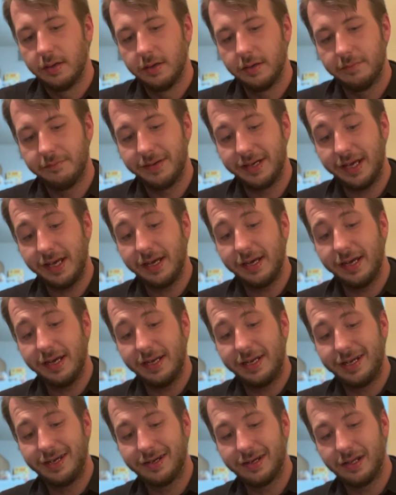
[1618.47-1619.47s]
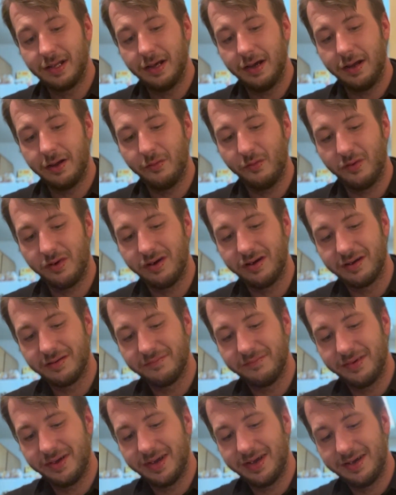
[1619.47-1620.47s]
But yeah, it took a lot of work,
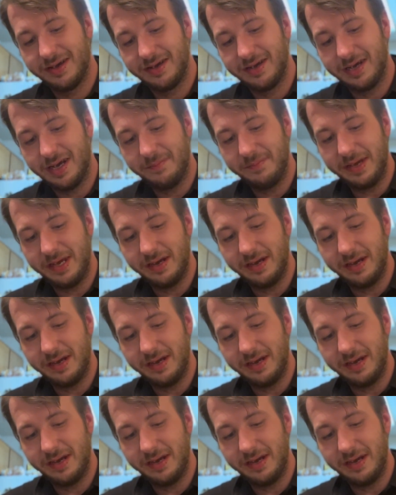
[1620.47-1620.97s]
but I'm here